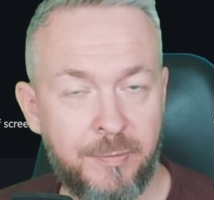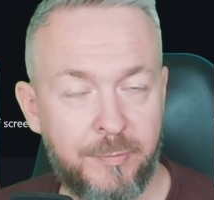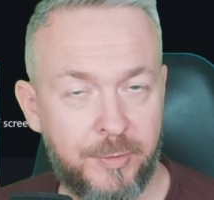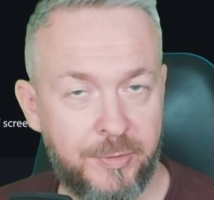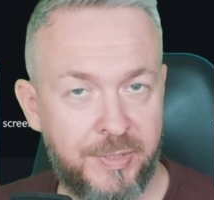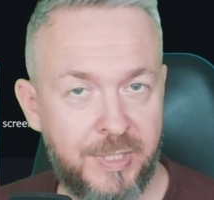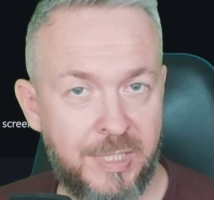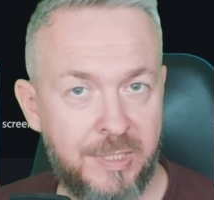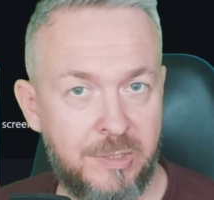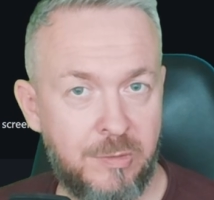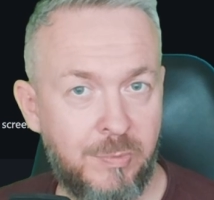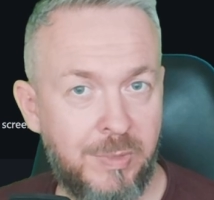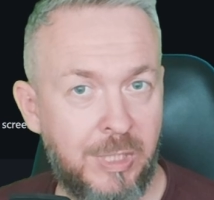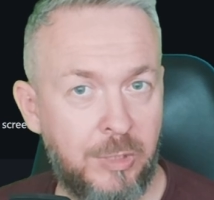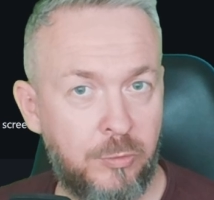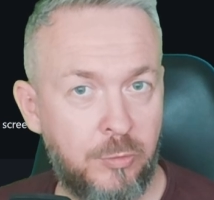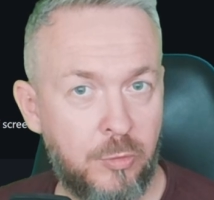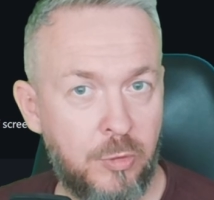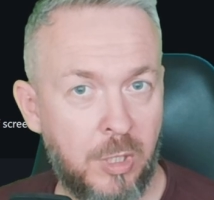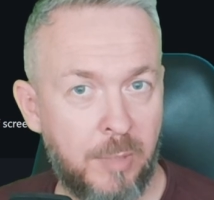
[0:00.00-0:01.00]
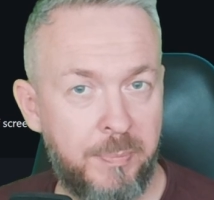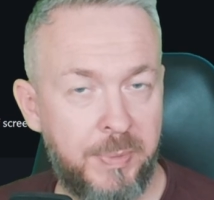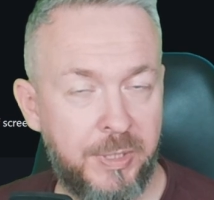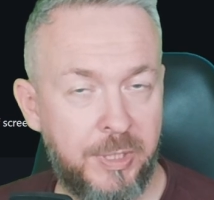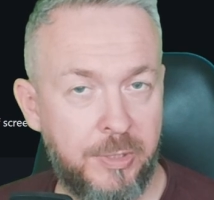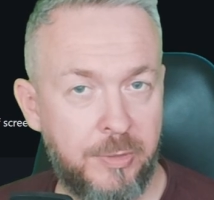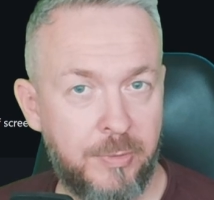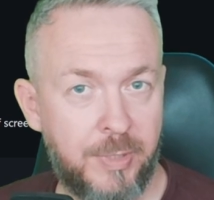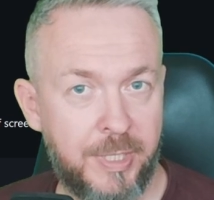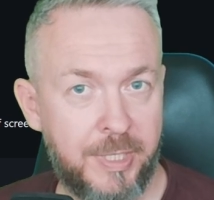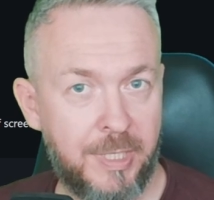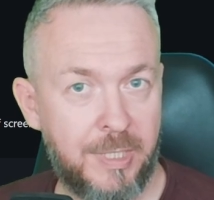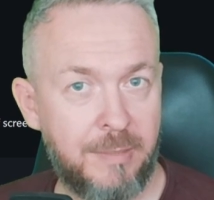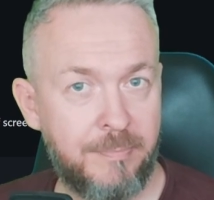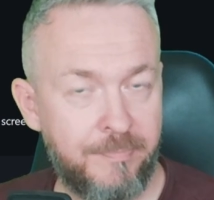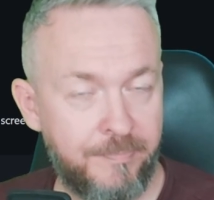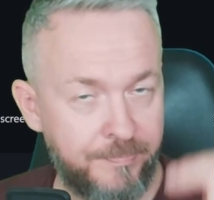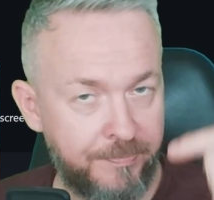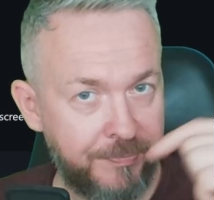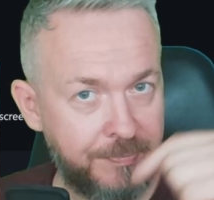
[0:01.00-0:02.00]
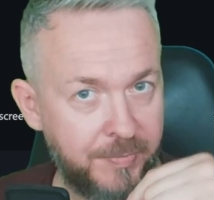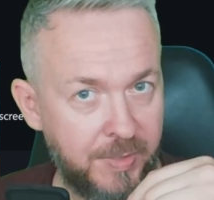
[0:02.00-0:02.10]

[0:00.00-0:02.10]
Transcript: For that, we need to copy the U R L.